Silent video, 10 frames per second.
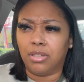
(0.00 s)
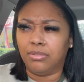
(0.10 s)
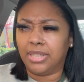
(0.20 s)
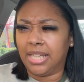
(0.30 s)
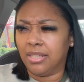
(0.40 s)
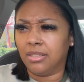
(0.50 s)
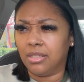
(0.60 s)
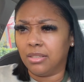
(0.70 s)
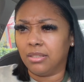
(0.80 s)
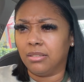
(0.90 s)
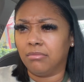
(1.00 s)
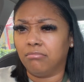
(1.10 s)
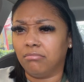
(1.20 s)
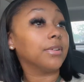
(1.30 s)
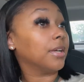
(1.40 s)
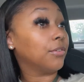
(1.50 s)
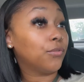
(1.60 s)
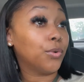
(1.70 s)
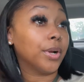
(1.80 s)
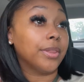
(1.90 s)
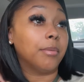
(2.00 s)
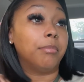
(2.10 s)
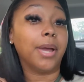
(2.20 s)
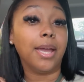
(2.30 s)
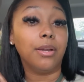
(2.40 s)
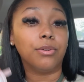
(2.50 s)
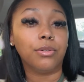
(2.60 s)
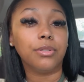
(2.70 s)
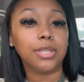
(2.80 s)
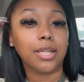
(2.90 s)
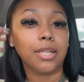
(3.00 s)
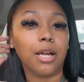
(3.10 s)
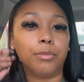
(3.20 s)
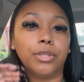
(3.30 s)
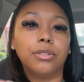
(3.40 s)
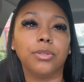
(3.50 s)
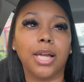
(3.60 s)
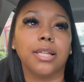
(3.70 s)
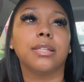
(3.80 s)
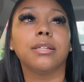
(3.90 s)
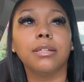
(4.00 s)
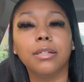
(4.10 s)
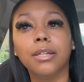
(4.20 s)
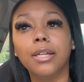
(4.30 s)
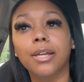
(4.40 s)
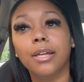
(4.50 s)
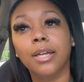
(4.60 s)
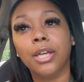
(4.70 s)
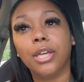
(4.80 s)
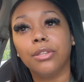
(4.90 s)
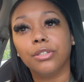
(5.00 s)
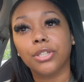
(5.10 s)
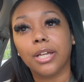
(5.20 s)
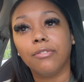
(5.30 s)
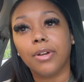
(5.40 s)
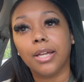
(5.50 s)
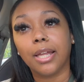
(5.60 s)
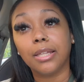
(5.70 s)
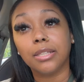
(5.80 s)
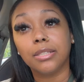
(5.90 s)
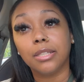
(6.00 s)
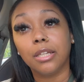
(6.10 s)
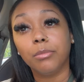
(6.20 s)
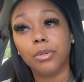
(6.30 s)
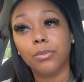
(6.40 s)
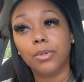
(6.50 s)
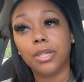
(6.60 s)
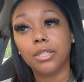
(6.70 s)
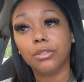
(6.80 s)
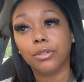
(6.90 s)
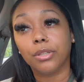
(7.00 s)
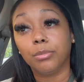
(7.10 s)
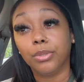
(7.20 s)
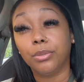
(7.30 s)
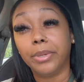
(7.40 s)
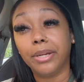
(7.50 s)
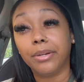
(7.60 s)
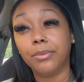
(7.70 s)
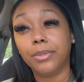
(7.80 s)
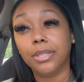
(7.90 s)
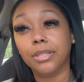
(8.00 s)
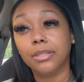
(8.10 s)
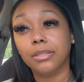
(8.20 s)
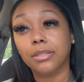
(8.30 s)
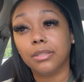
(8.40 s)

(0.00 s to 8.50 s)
in season. But for the bagels, I think I'm gonna do like the, either try to find like the cinnamon ones or the blueberry ones.